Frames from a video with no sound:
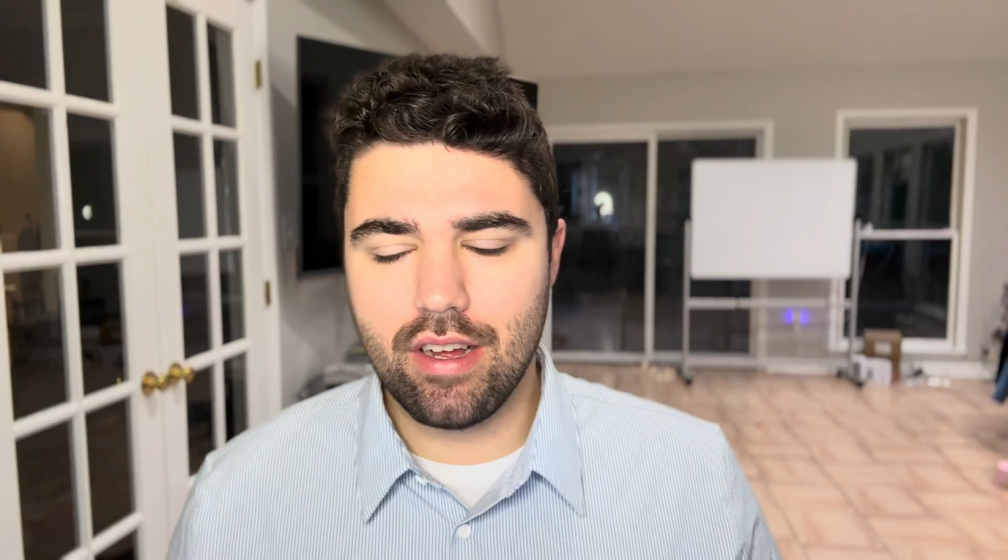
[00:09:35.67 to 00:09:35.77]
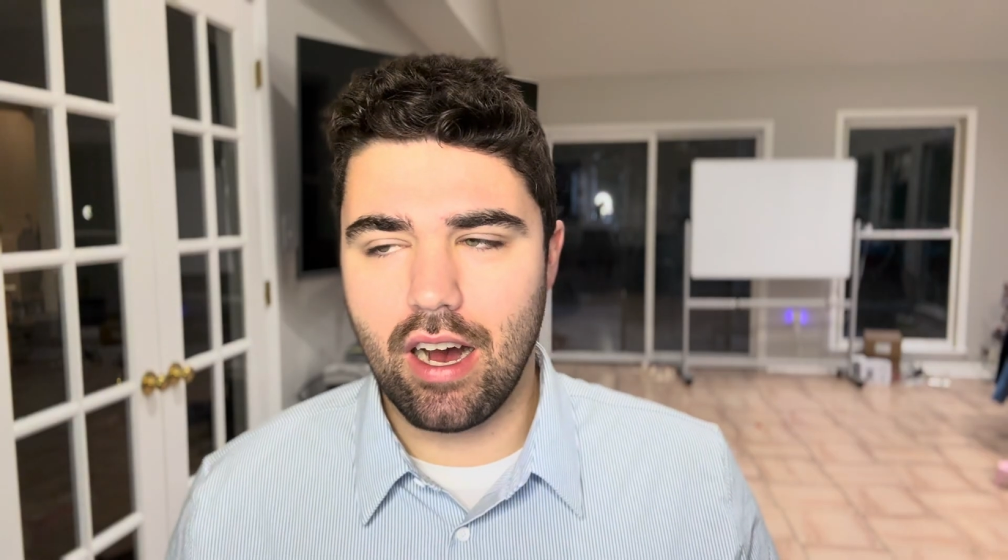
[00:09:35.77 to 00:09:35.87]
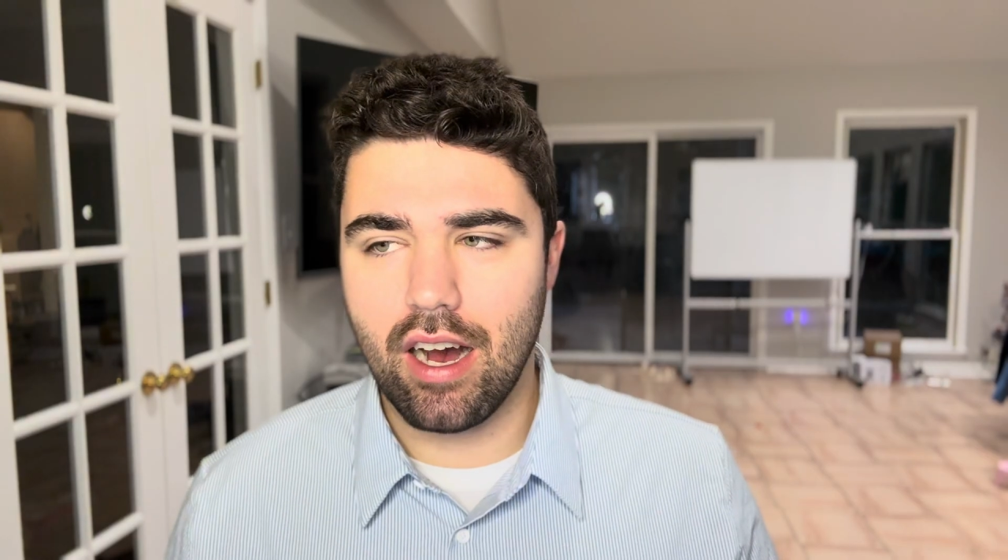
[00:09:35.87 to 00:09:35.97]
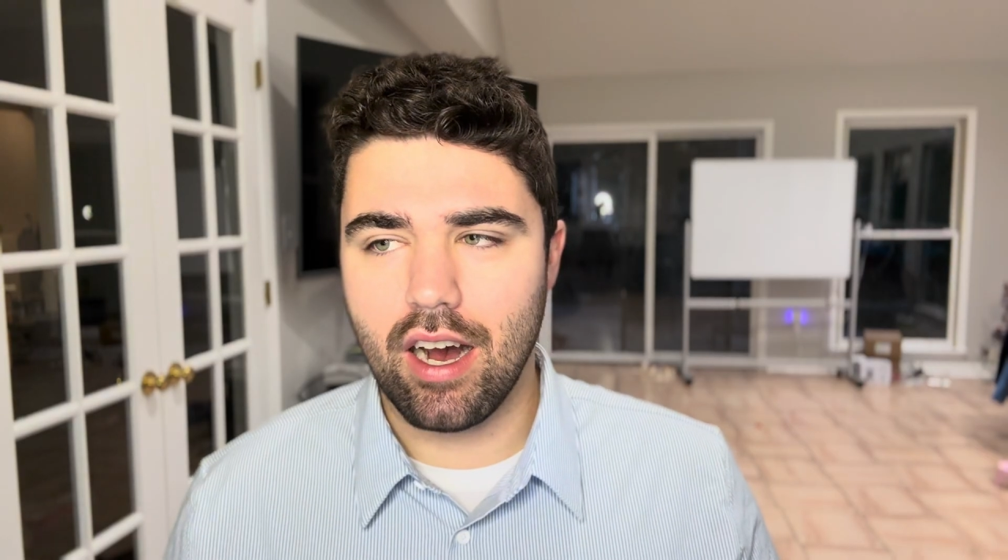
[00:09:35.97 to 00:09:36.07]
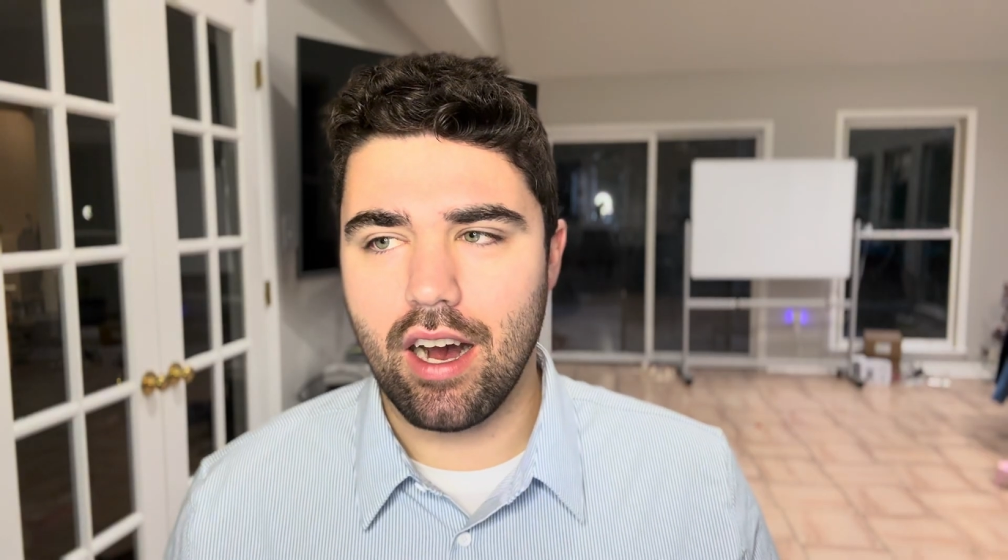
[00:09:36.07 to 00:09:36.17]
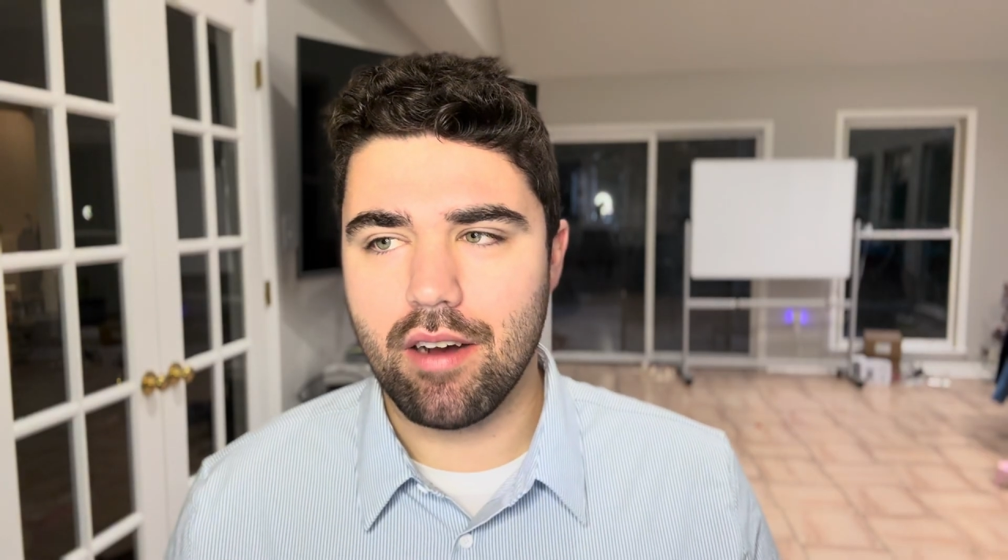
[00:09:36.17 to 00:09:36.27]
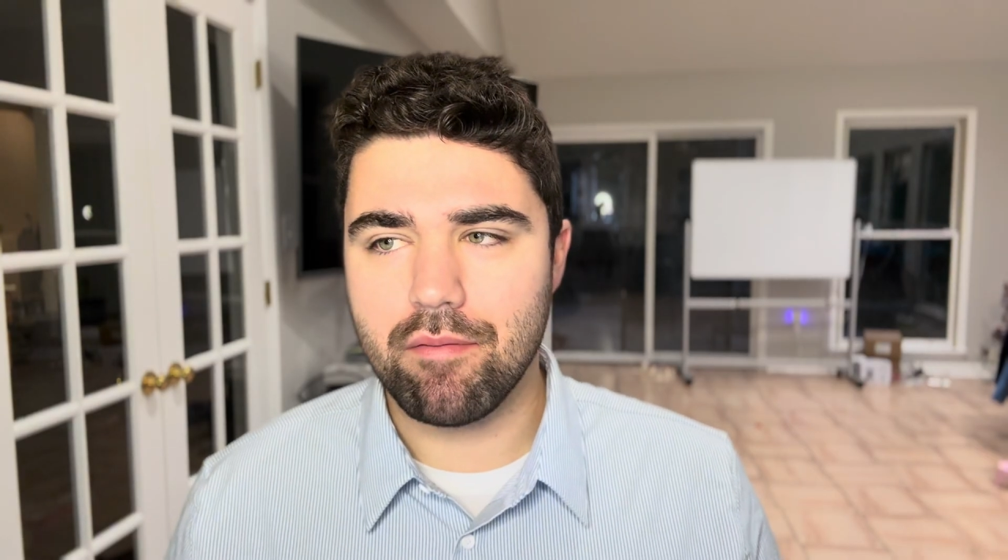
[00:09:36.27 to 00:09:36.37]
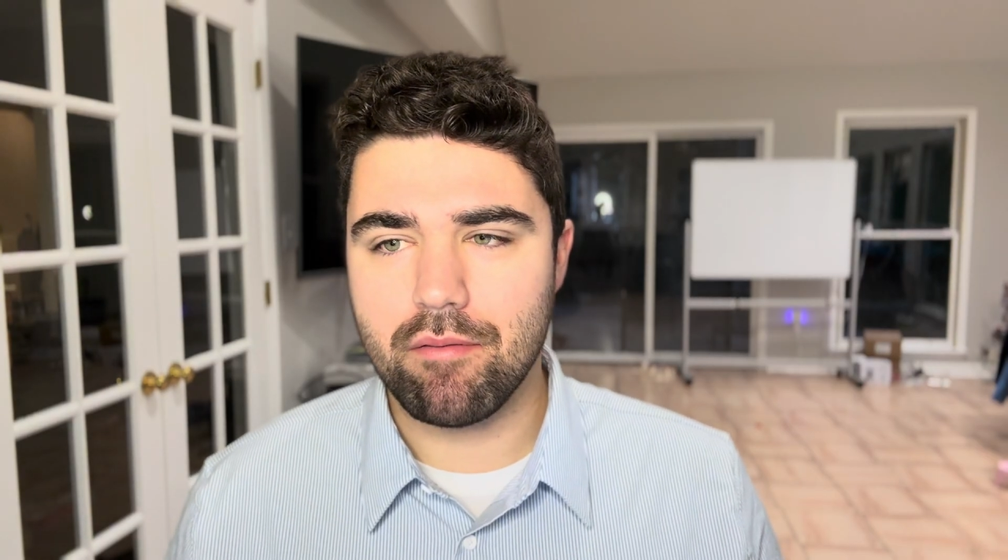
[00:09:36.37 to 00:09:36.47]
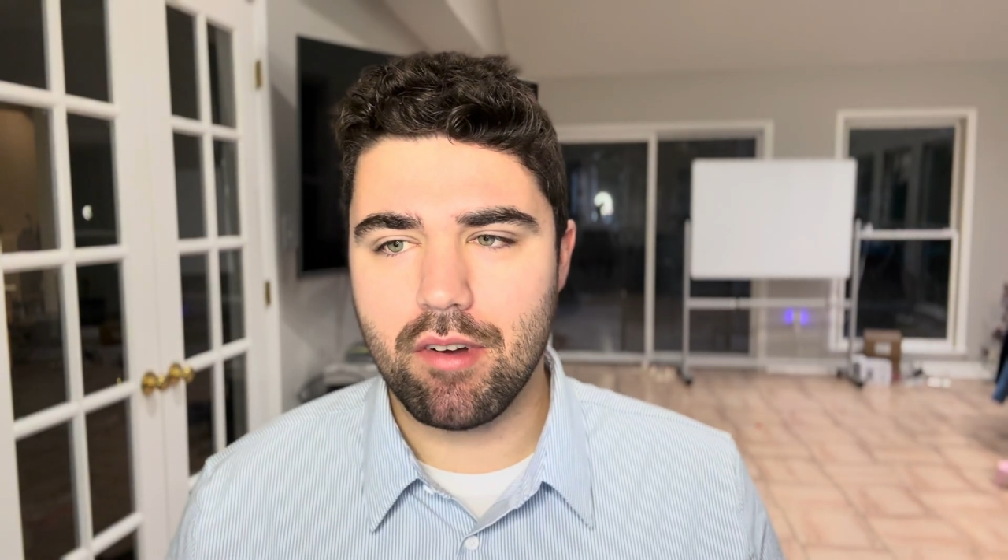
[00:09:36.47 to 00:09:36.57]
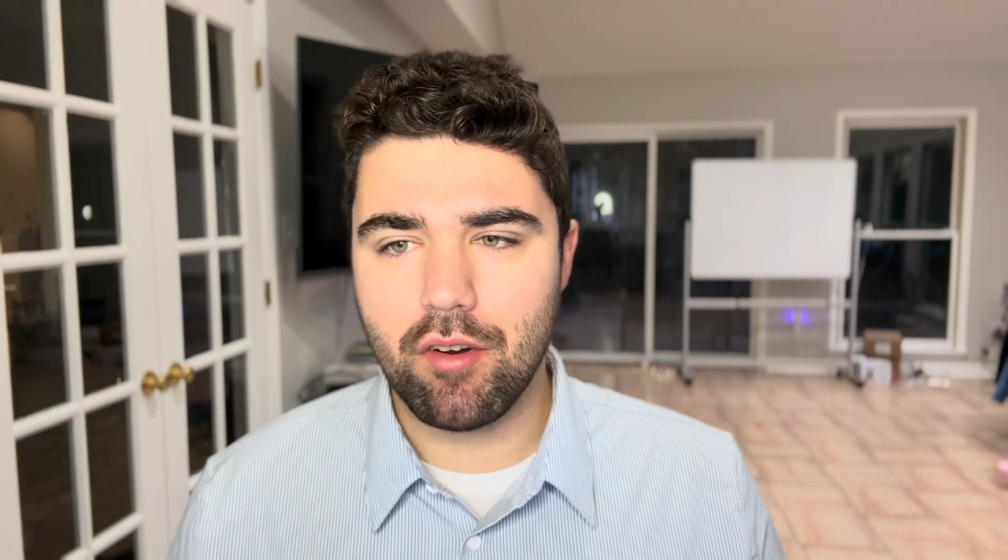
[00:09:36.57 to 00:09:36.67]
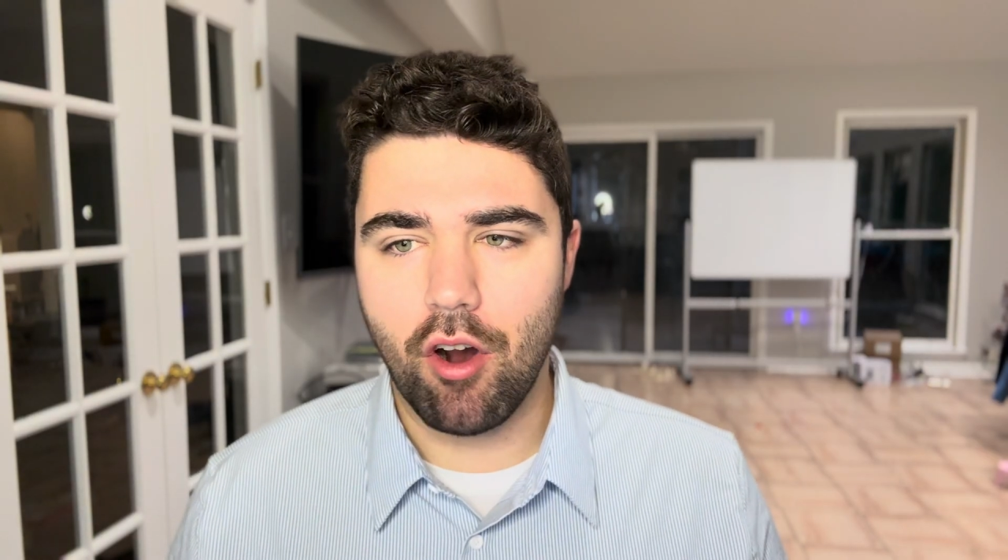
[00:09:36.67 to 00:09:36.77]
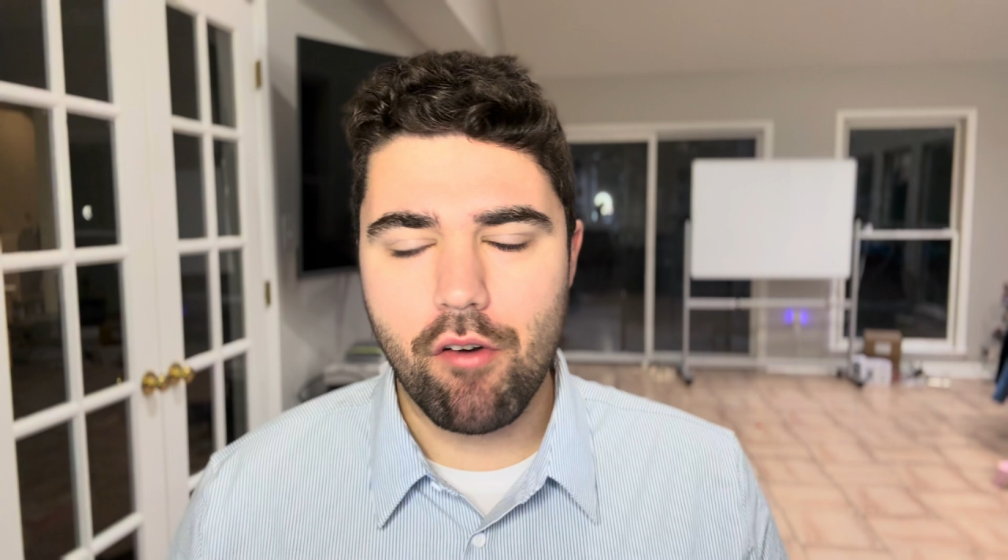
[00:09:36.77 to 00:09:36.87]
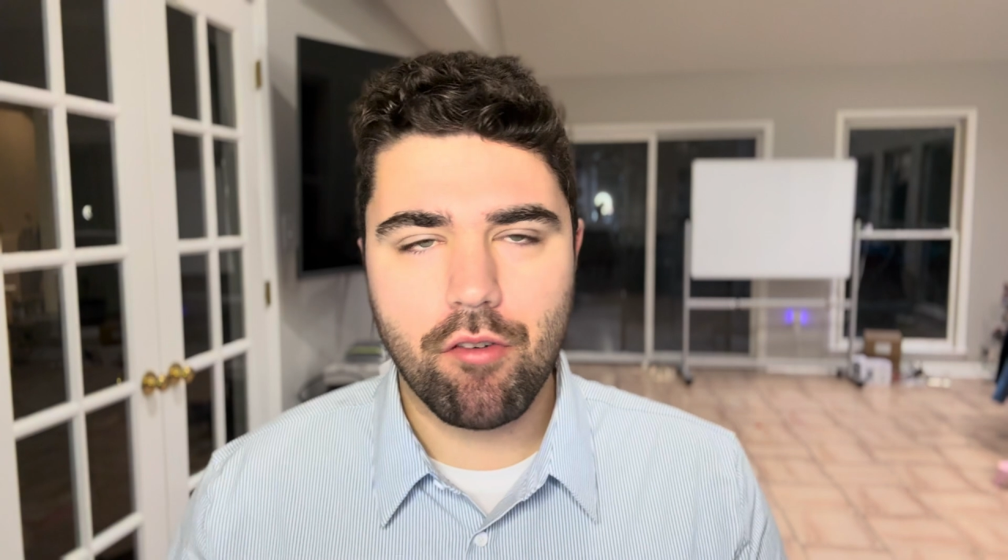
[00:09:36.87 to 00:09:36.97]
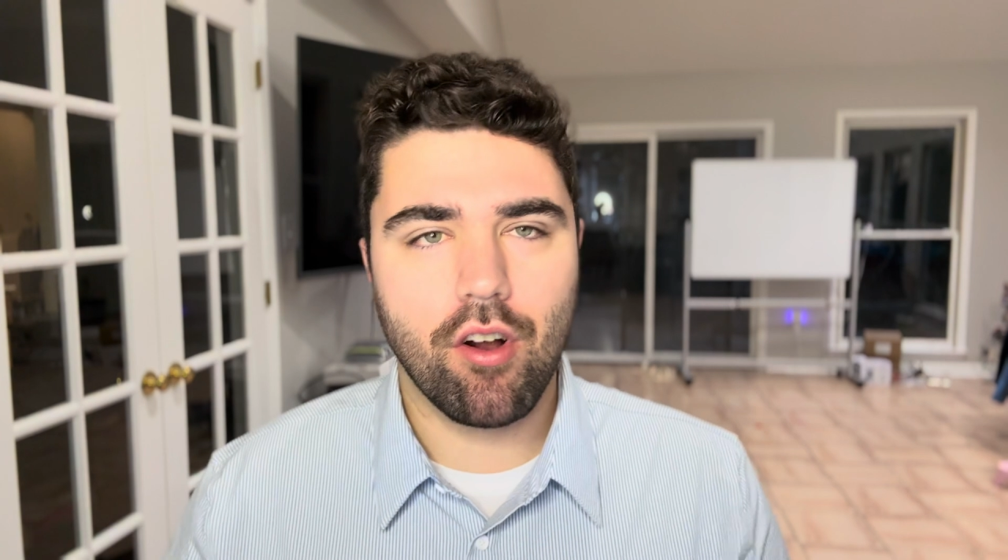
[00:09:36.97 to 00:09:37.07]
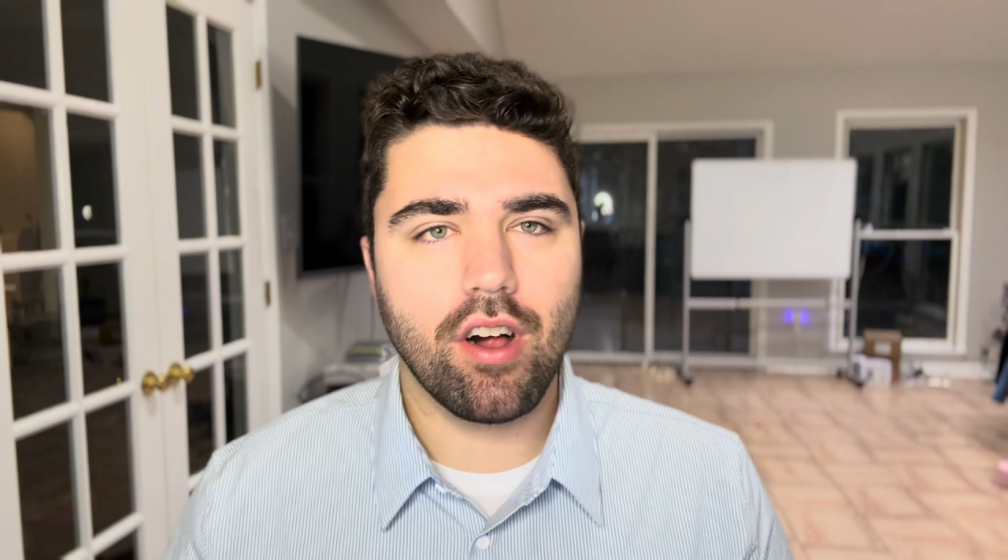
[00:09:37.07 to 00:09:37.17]
uh,
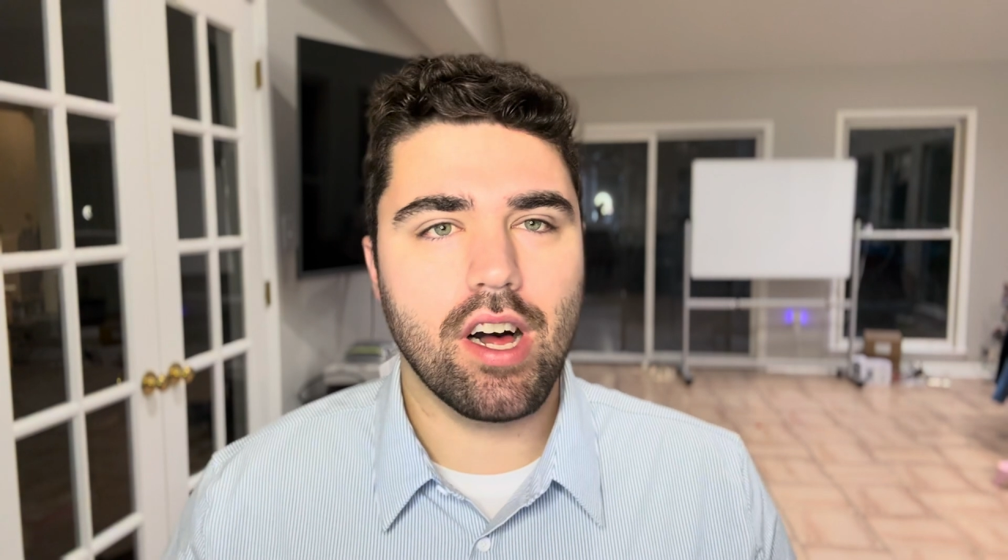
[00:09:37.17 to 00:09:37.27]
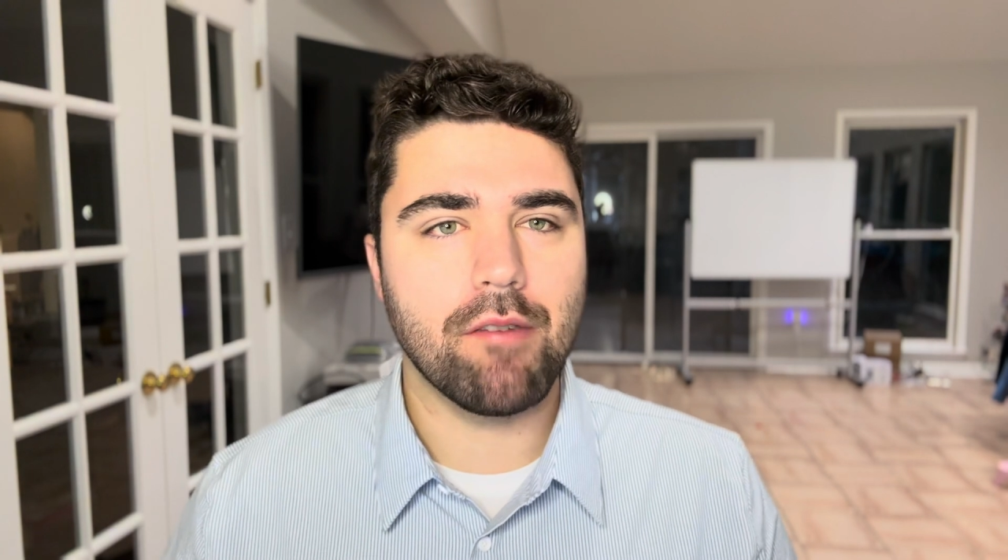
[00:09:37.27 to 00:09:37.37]
overall,